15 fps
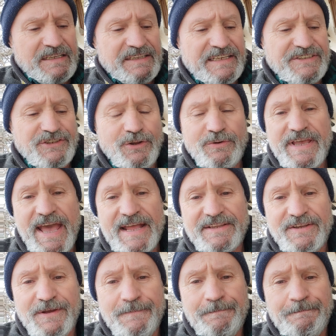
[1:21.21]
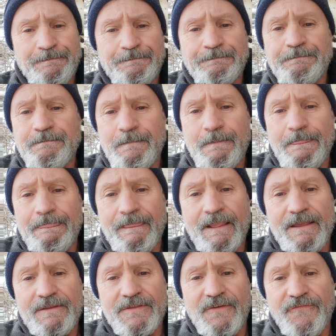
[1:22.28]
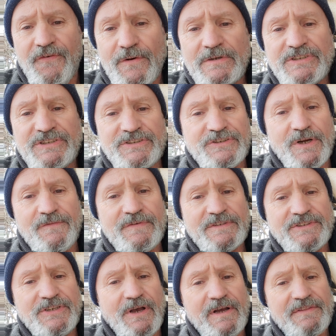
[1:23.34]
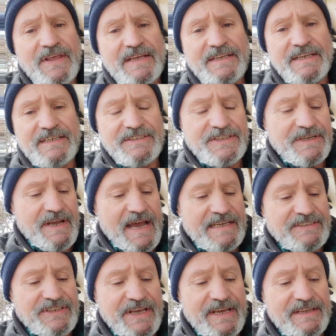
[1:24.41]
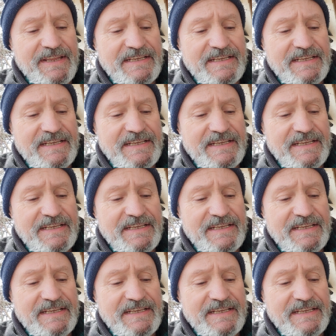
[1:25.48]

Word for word: Let's look at the first servant song that is in Isaiah.